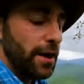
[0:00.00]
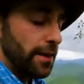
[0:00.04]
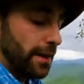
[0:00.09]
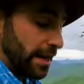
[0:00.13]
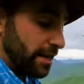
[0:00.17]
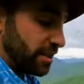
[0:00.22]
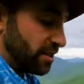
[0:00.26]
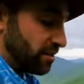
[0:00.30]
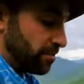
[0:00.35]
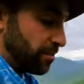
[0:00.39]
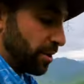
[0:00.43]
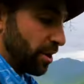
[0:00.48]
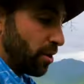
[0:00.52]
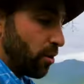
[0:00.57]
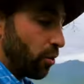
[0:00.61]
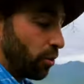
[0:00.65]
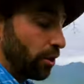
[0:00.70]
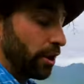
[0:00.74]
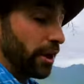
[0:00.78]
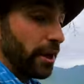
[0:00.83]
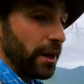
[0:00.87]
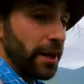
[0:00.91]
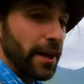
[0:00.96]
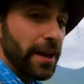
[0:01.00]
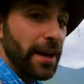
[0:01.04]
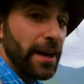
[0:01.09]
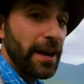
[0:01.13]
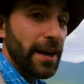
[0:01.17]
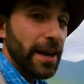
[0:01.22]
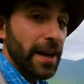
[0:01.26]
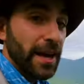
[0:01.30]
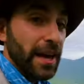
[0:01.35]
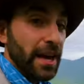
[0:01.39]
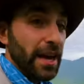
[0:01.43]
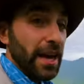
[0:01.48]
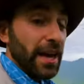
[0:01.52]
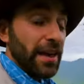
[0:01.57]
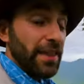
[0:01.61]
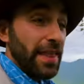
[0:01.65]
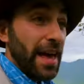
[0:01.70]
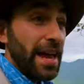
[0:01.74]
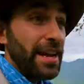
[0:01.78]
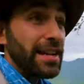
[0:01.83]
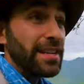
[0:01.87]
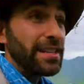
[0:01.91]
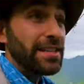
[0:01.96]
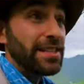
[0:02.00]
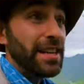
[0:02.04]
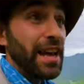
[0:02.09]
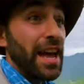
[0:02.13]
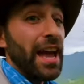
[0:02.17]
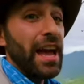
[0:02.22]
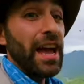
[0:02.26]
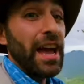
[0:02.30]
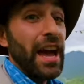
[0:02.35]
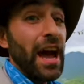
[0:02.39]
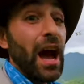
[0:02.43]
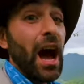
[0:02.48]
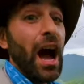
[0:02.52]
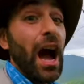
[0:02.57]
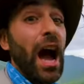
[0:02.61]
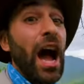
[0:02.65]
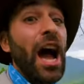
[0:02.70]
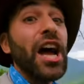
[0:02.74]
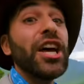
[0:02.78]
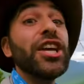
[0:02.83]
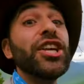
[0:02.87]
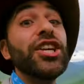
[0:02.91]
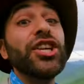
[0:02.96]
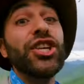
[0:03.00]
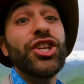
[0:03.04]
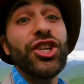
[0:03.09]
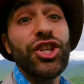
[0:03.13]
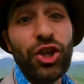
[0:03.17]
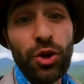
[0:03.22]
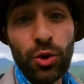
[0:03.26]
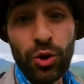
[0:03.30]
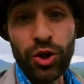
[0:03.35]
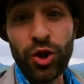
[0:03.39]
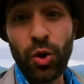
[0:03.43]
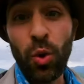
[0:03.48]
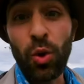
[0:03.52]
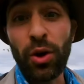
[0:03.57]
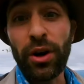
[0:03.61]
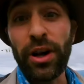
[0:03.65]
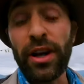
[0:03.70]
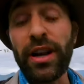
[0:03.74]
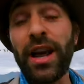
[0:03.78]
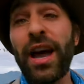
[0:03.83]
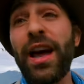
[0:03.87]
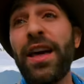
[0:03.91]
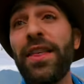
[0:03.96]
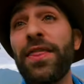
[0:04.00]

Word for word: That is a big hornet. That is a huge hornet,